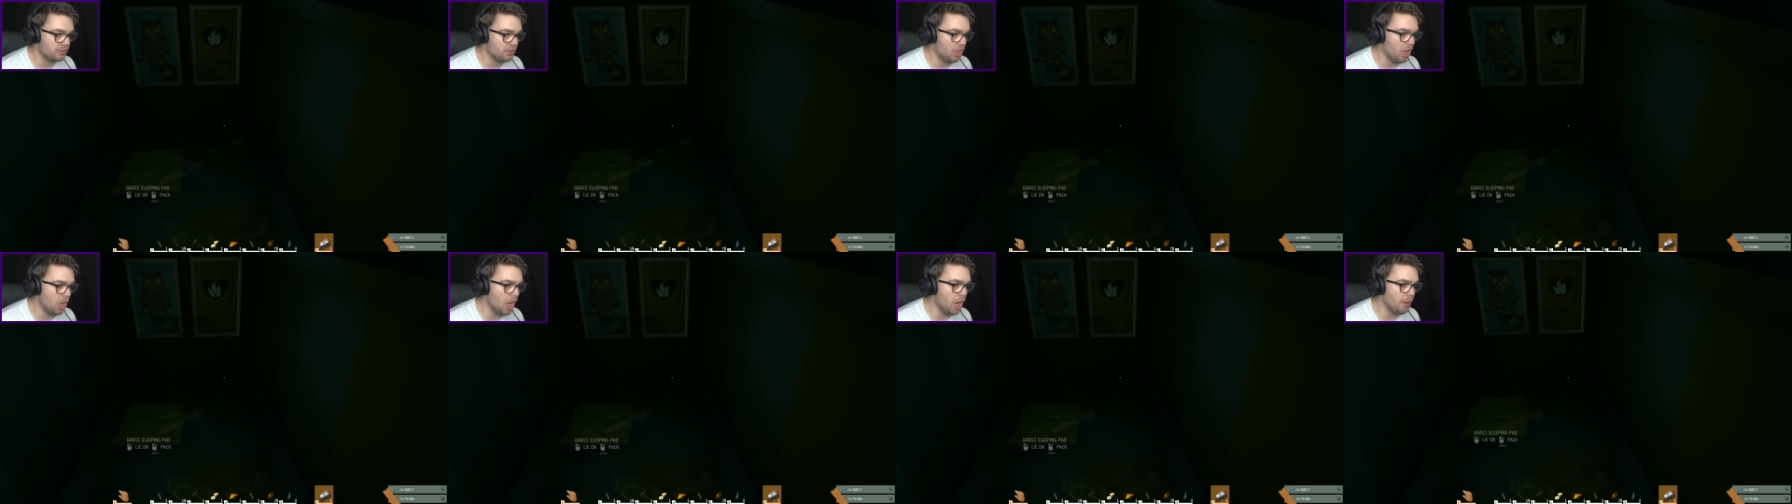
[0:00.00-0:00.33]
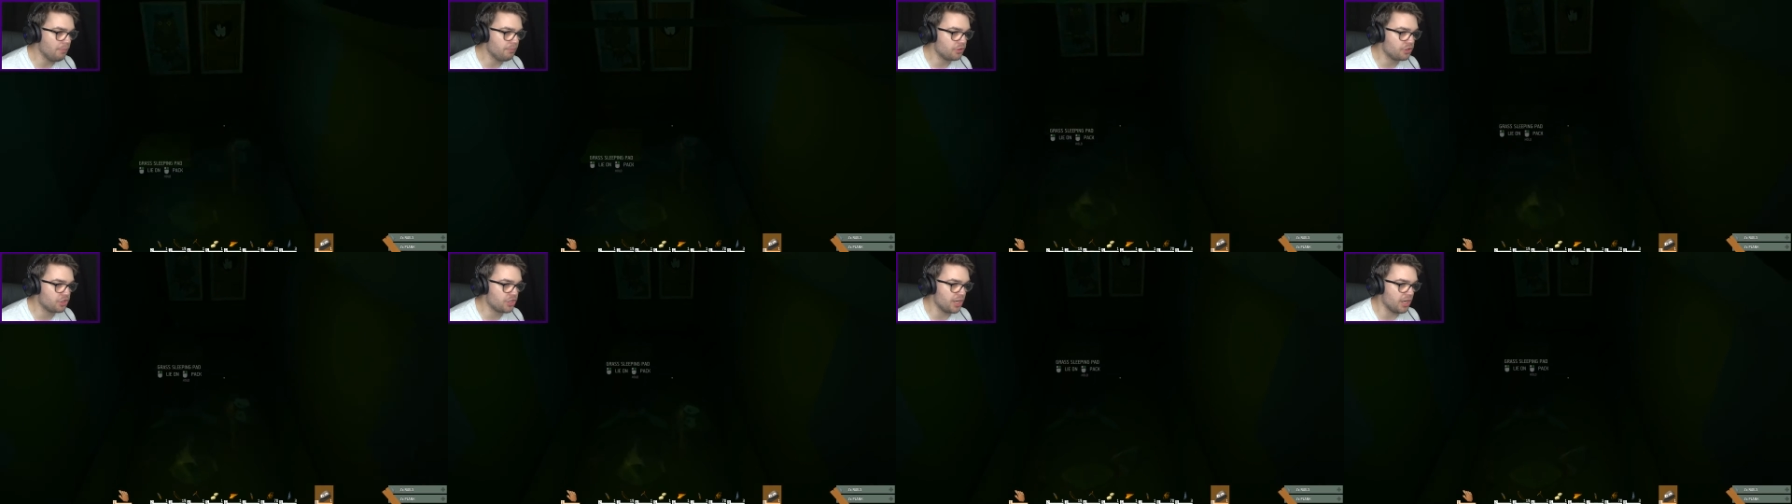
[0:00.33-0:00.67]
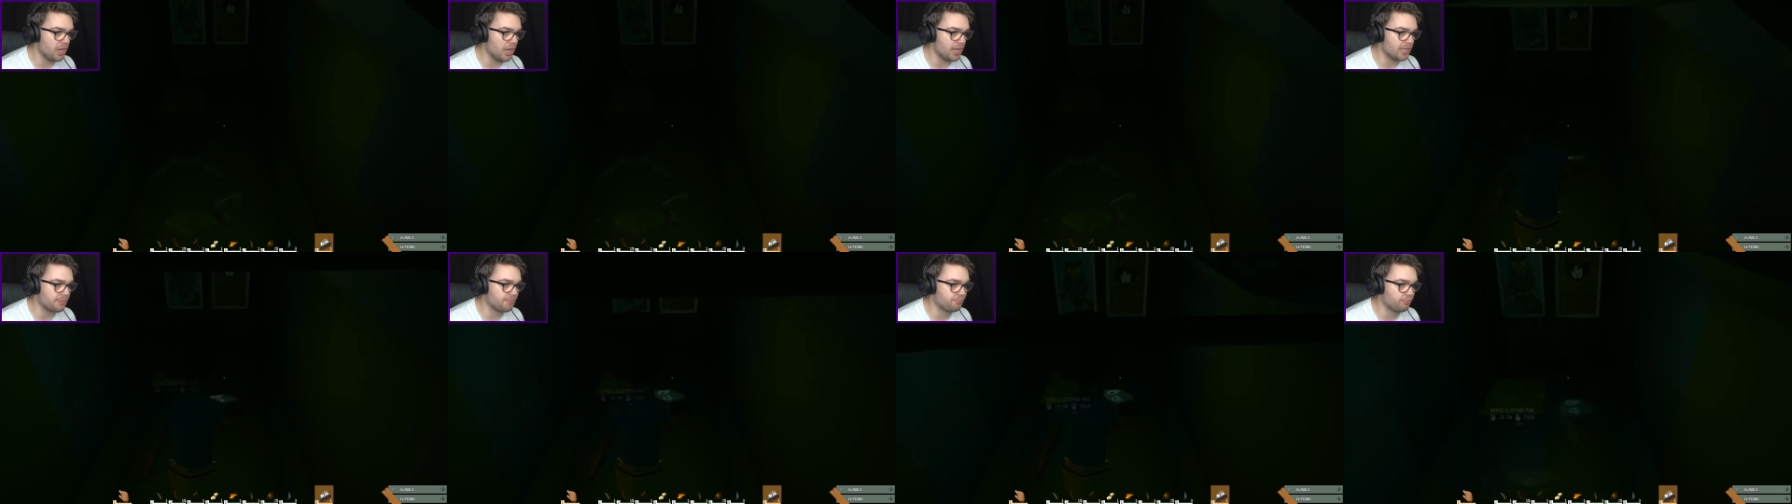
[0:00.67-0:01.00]
Oh, shit,
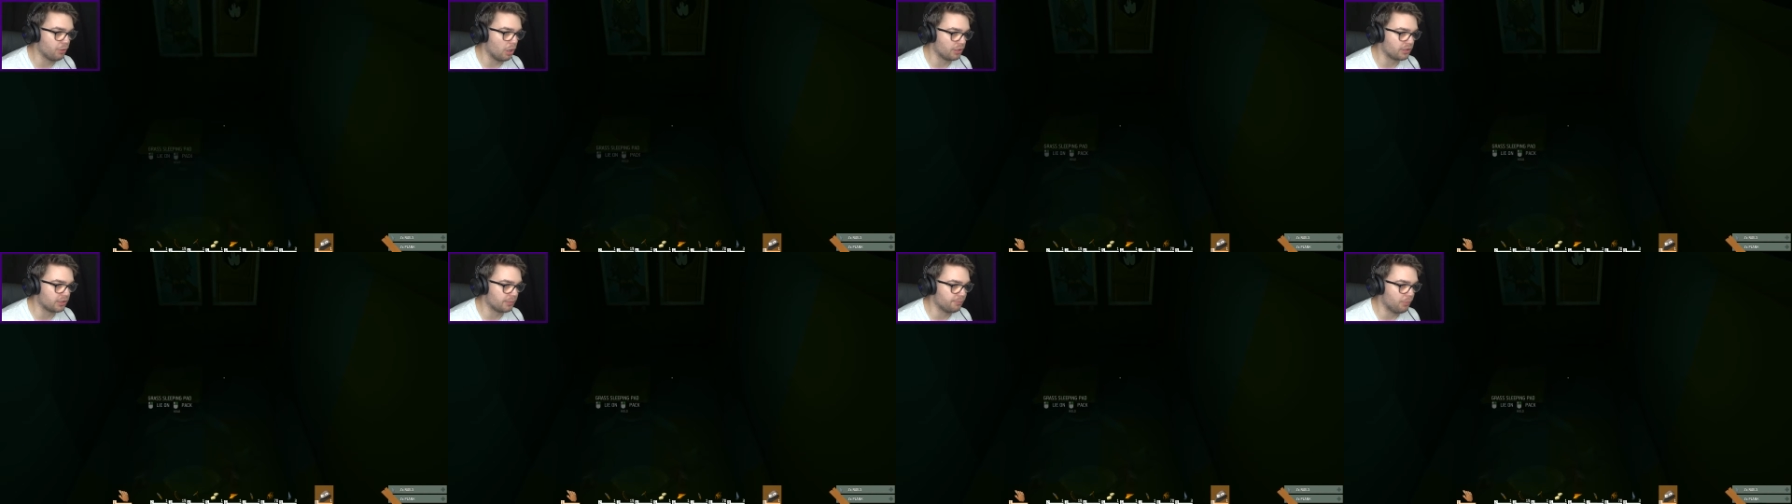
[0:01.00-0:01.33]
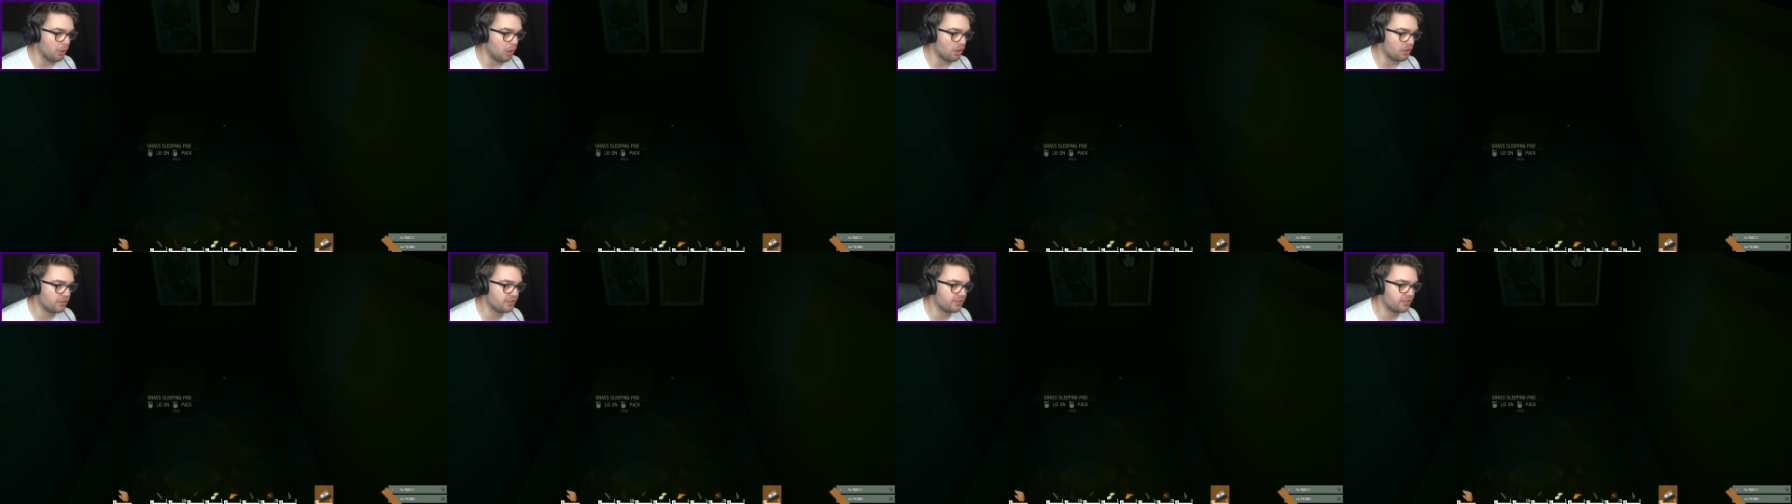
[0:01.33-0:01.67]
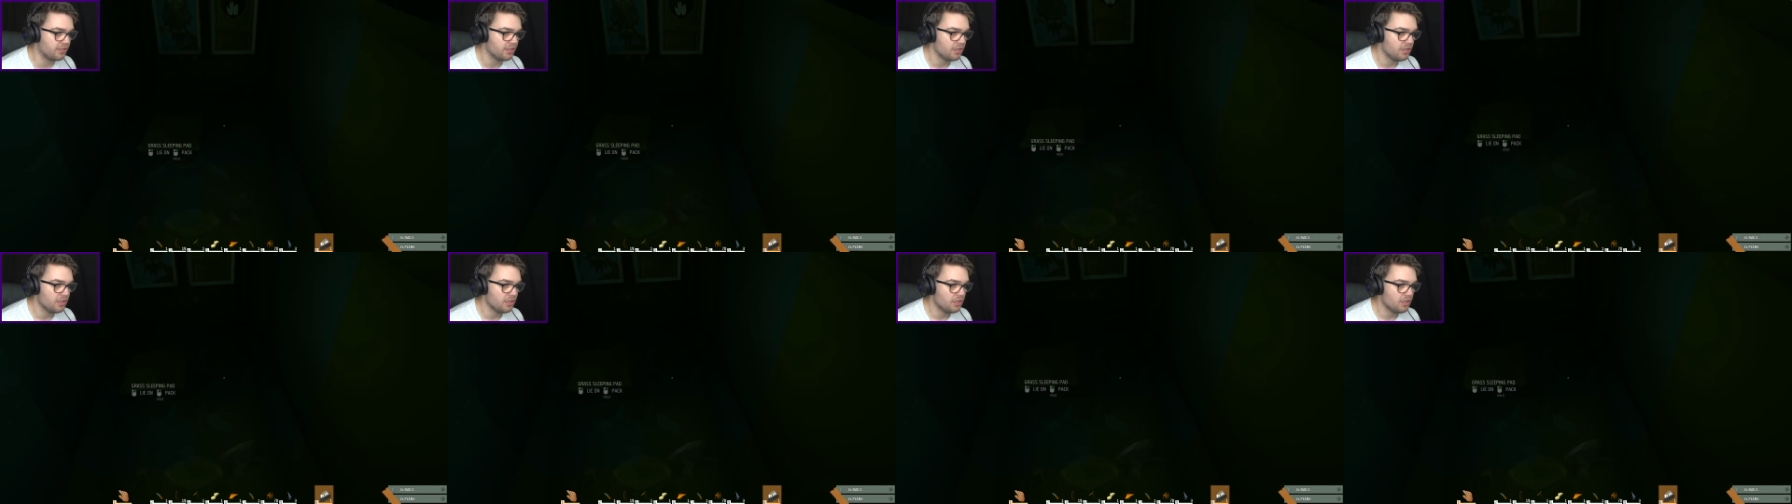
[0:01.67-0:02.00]
I just broke the box.
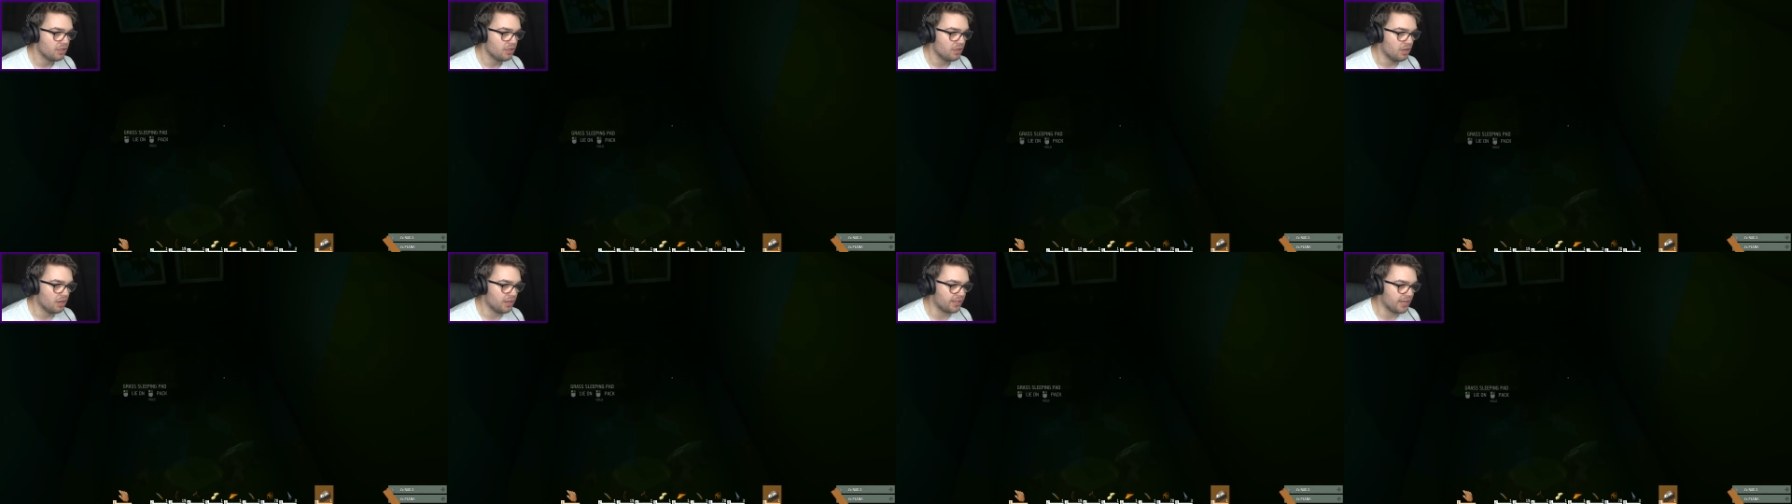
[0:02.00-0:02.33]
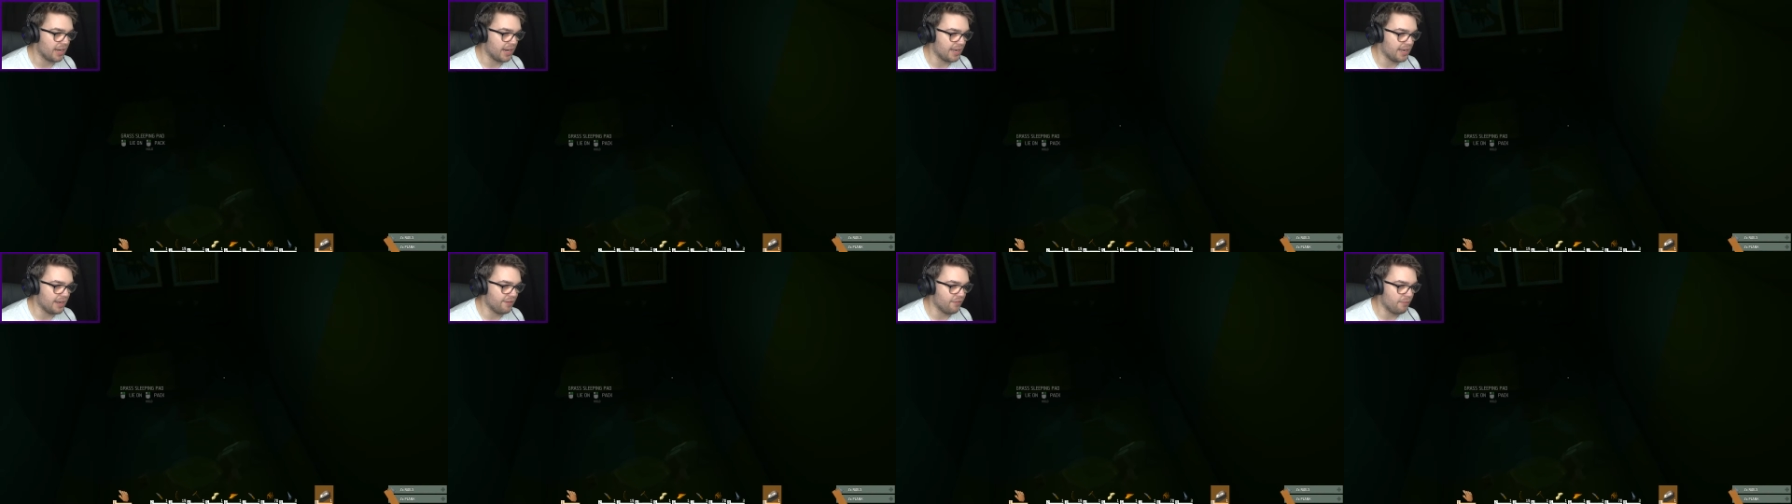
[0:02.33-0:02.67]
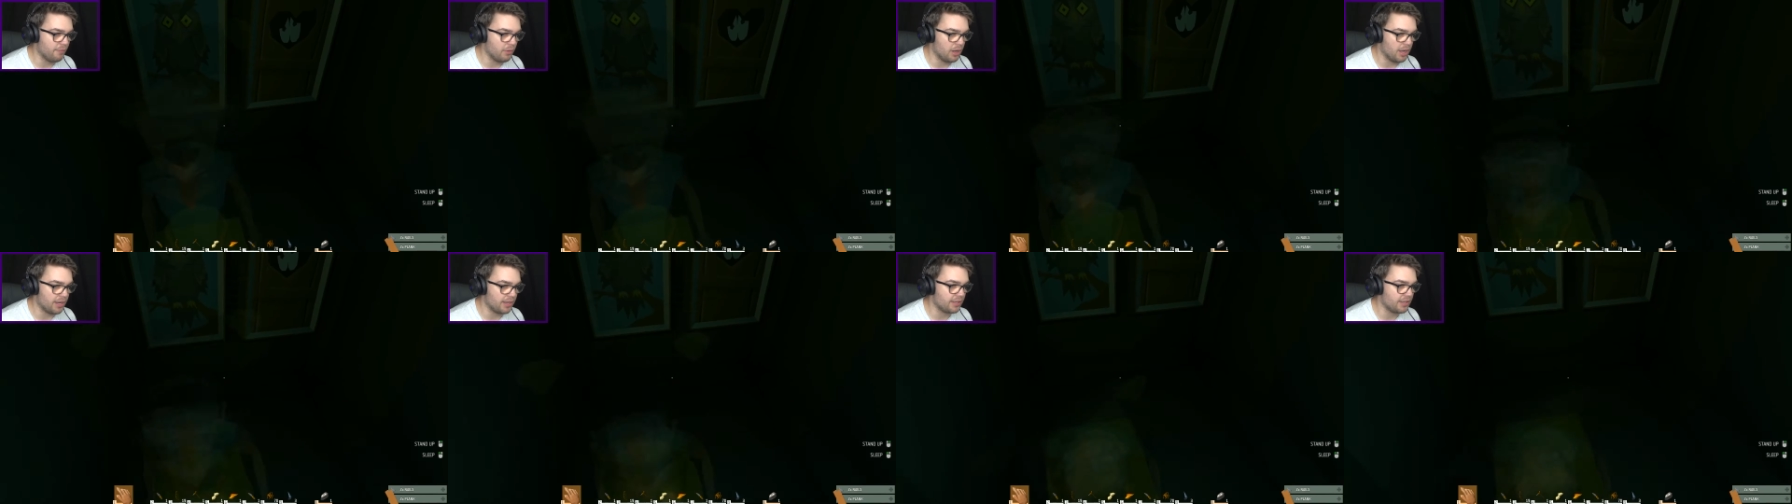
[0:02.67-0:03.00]
Okay, never
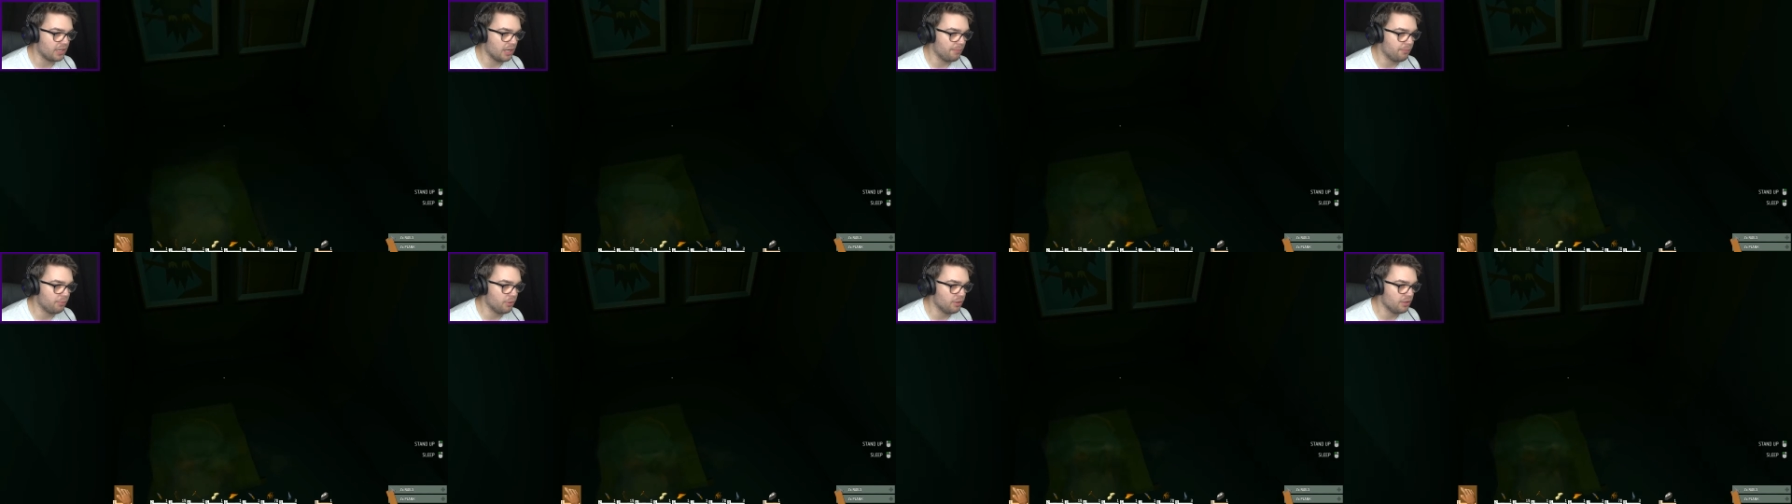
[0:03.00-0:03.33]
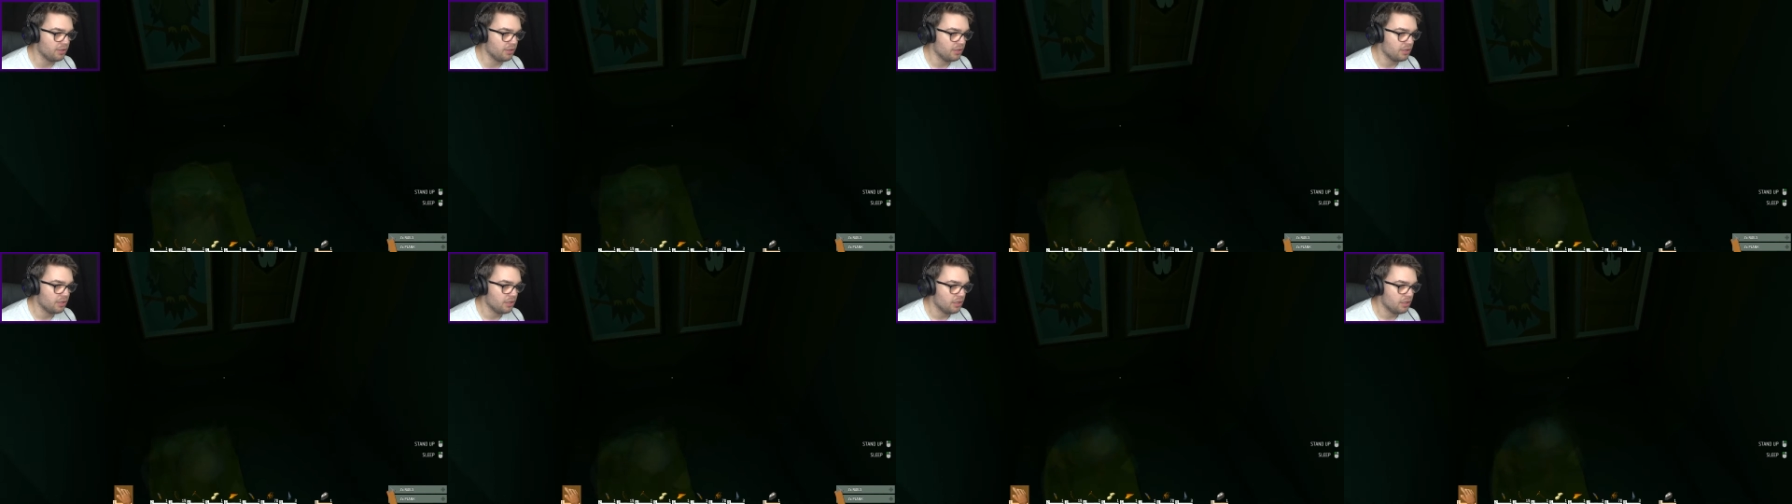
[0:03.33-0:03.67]
mind. Can I put...